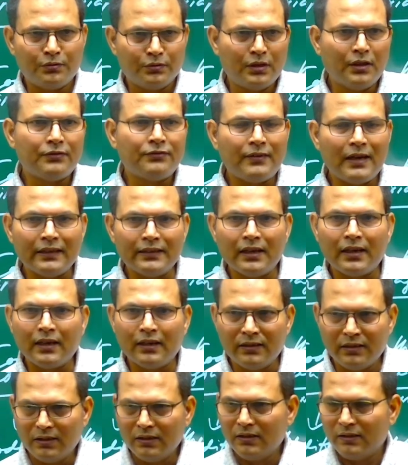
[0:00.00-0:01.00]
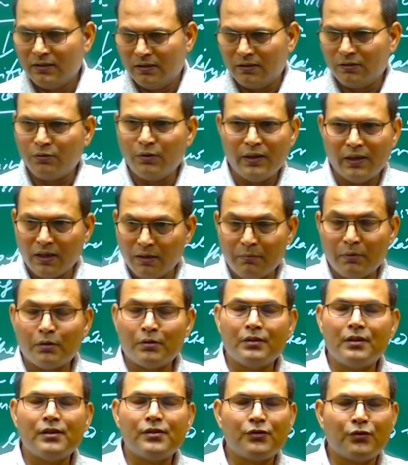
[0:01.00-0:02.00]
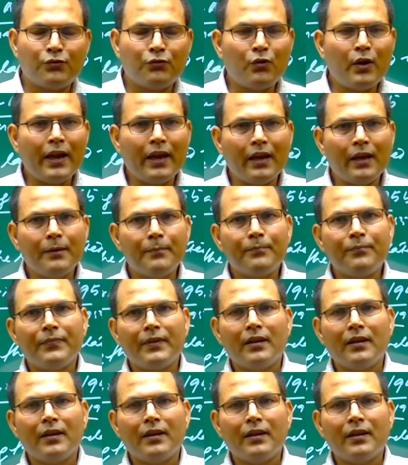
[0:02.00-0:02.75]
the father going about this way.